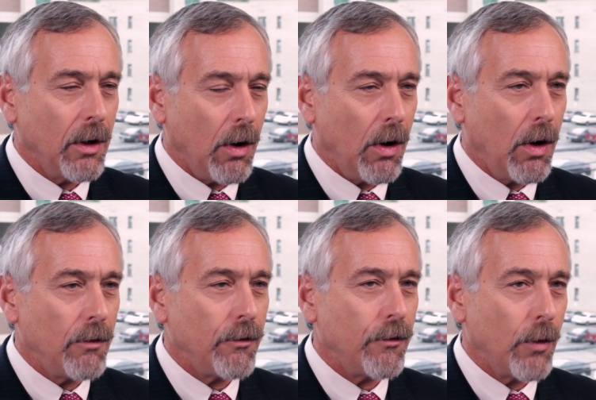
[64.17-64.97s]
All
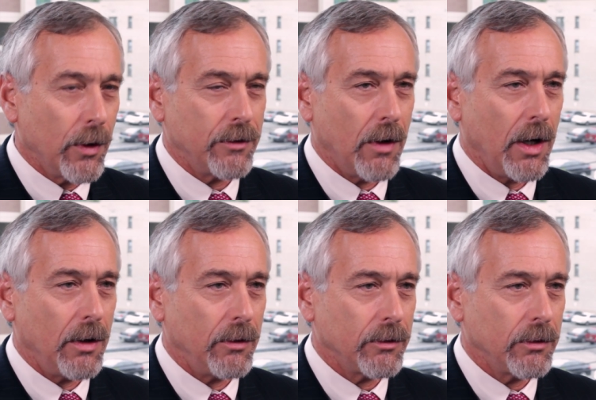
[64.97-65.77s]
four
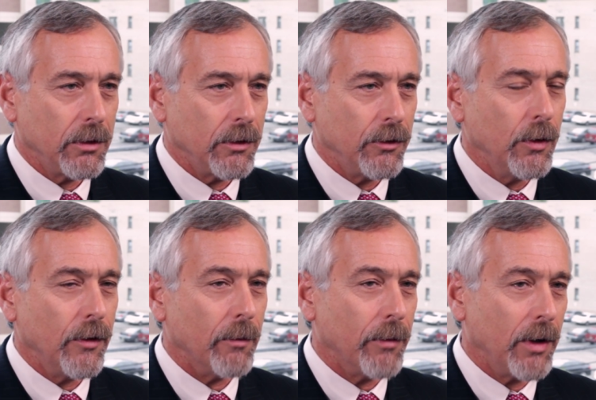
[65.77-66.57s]
trials two of
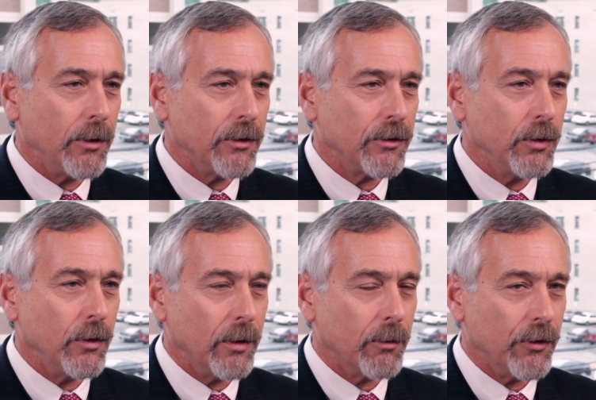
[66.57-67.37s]
them published, two of
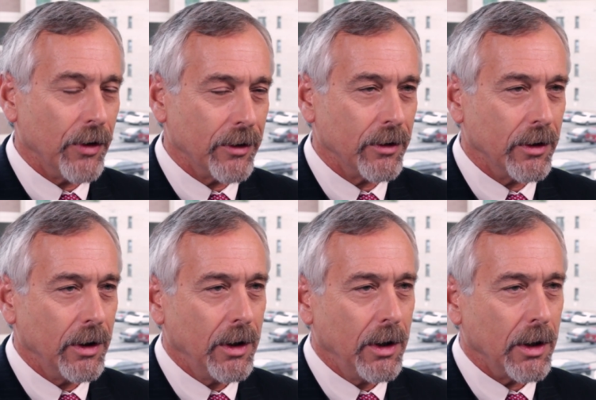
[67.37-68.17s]
them presented
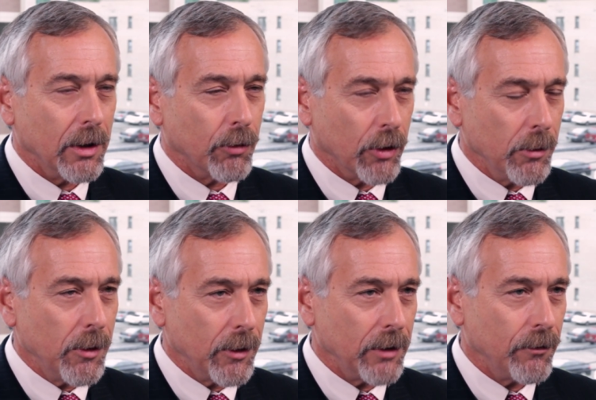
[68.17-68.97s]
in
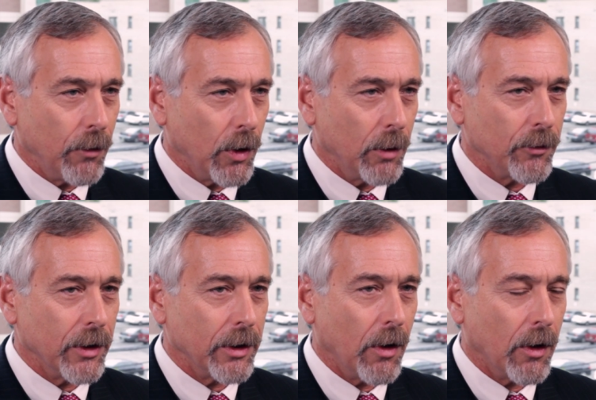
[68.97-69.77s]
preliminary forms
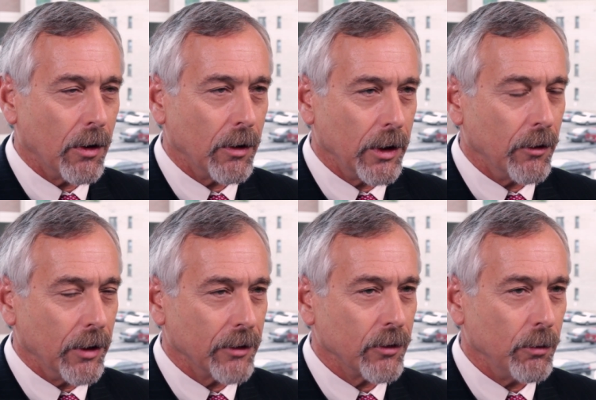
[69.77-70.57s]
at our
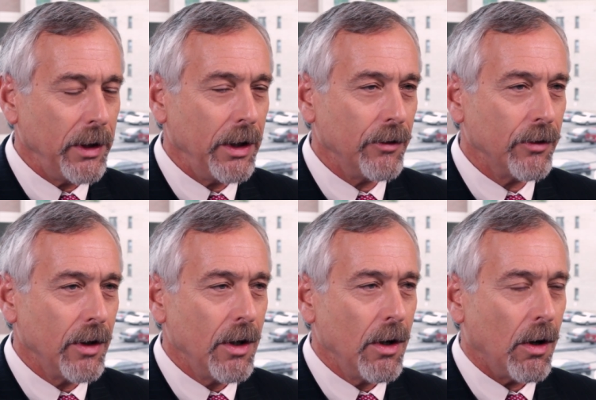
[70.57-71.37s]
international meetings,
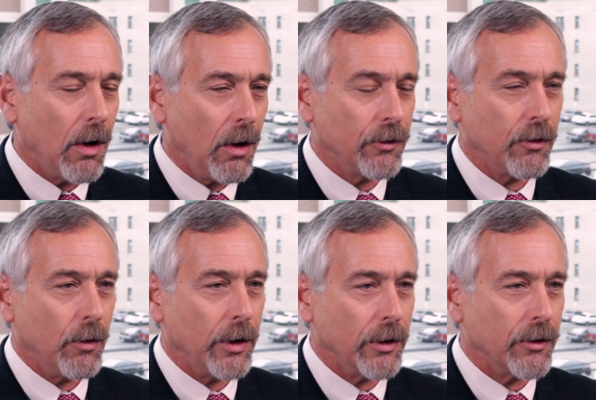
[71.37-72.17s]
all
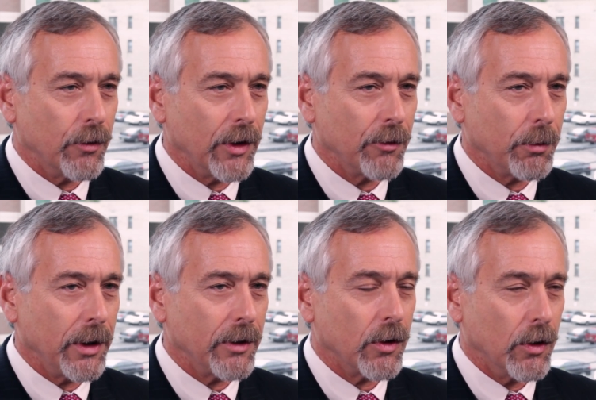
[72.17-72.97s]
showing that
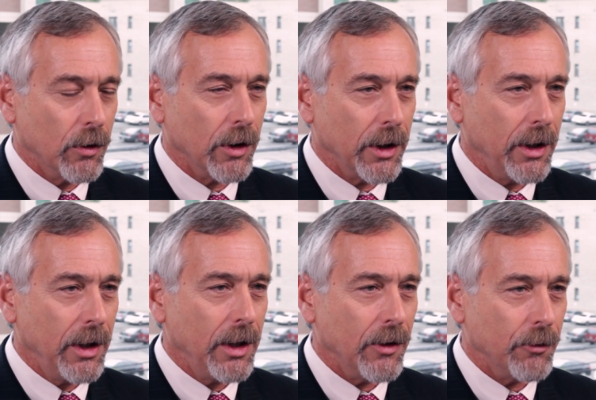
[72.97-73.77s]
transplant early
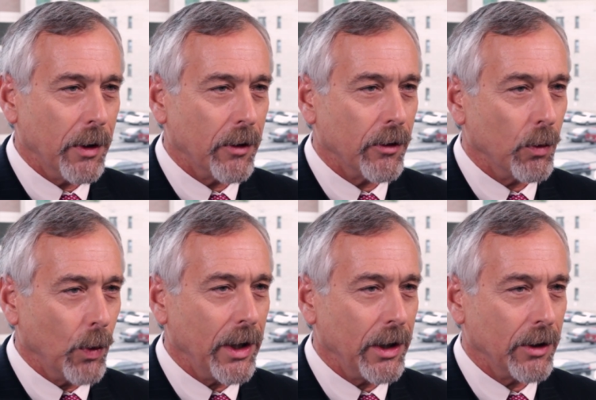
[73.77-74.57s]
is better than
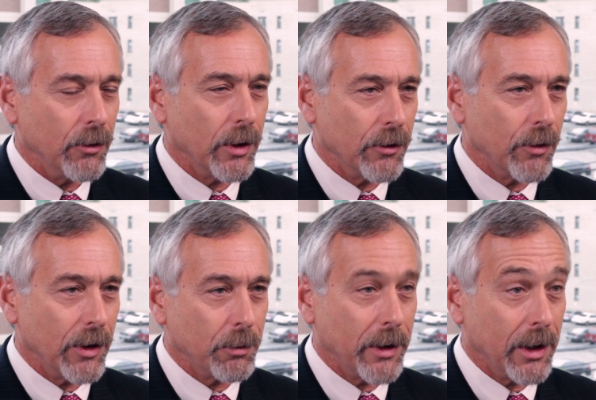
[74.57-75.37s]
waiting and doing a
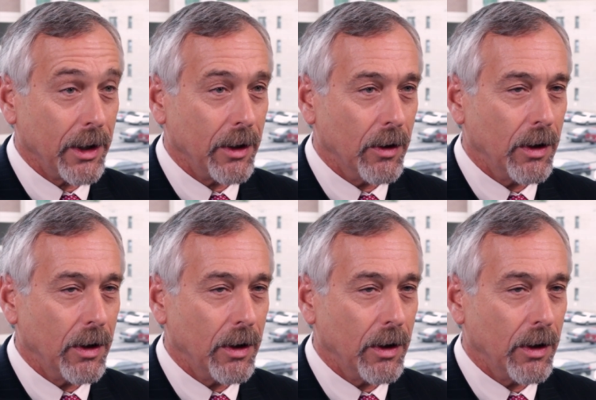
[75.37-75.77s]
transplant later.